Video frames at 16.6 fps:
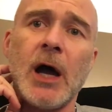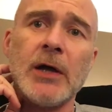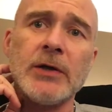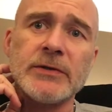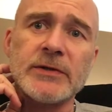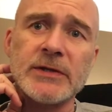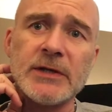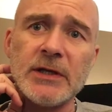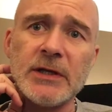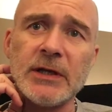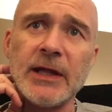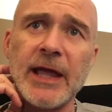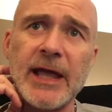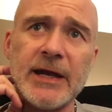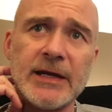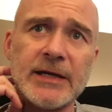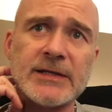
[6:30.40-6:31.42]
You see the
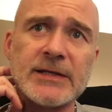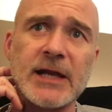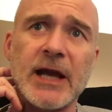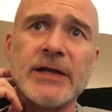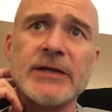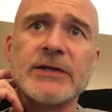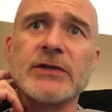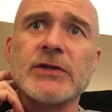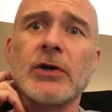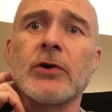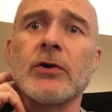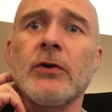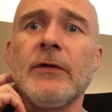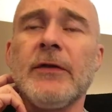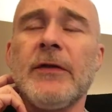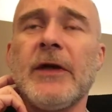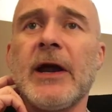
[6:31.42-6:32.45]
landing site
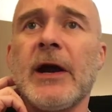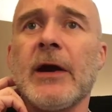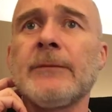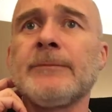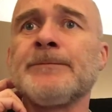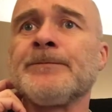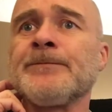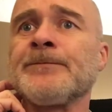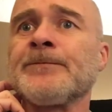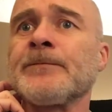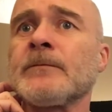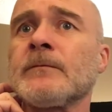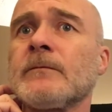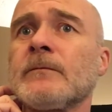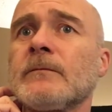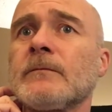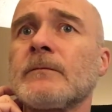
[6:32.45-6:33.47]
circled there.
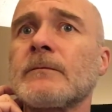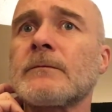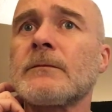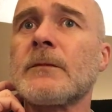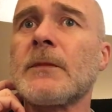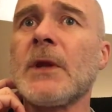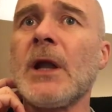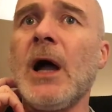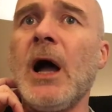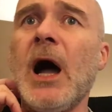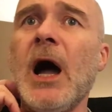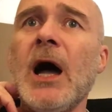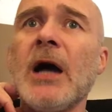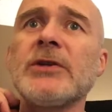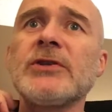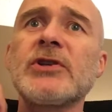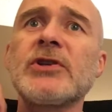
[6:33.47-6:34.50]

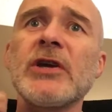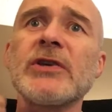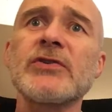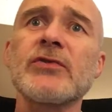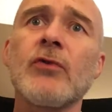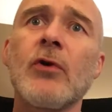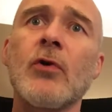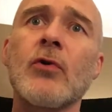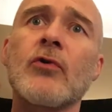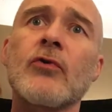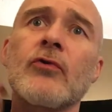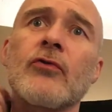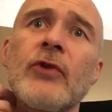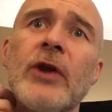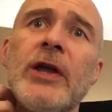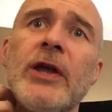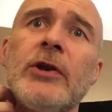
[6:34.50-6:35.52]
Jezero
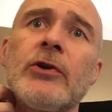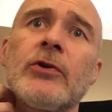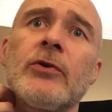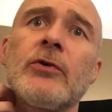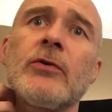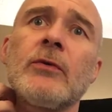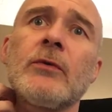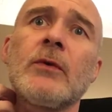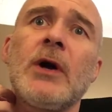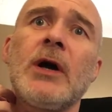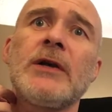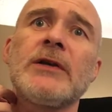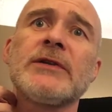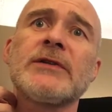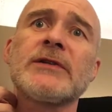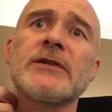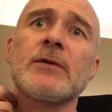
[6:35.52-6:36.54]
Crater
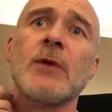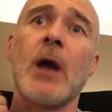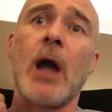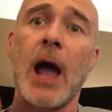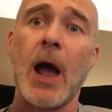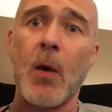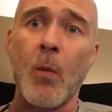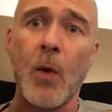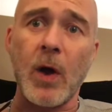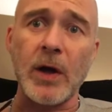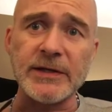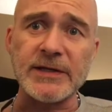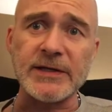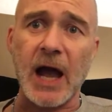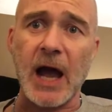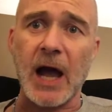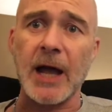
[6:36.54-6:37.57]
was at one
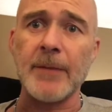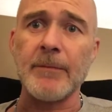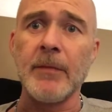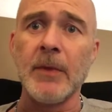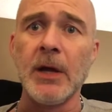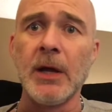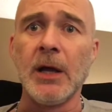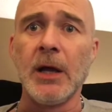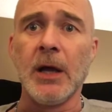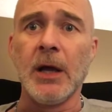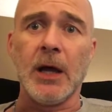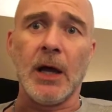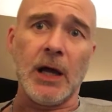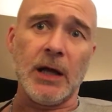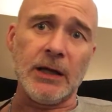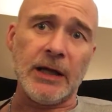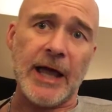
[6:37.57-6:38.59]
time
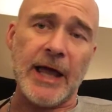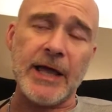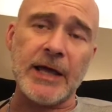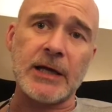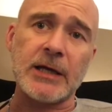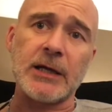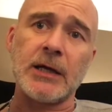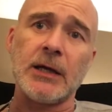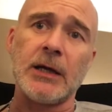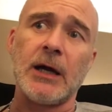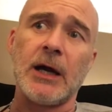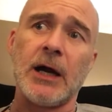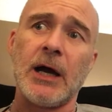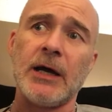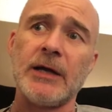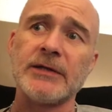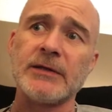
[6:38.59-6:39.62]
a lake.
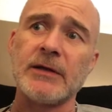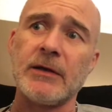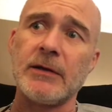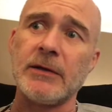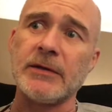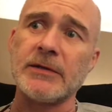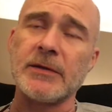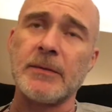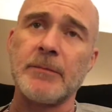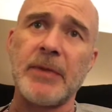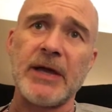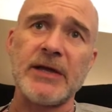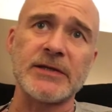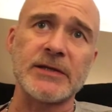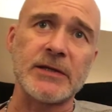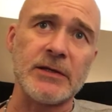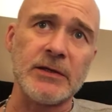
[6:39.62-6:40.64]
It's a
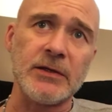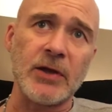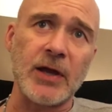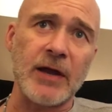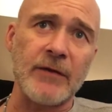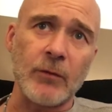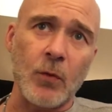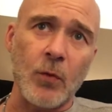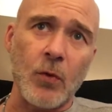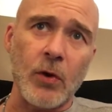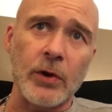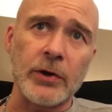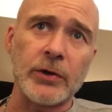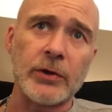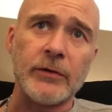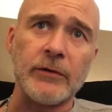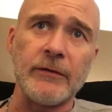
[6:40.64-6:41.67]
basin. You have the
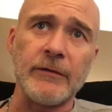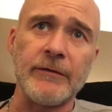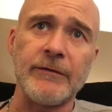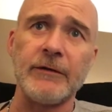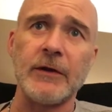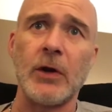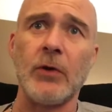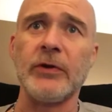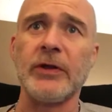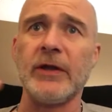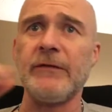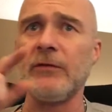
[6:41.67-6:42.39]
water flowing.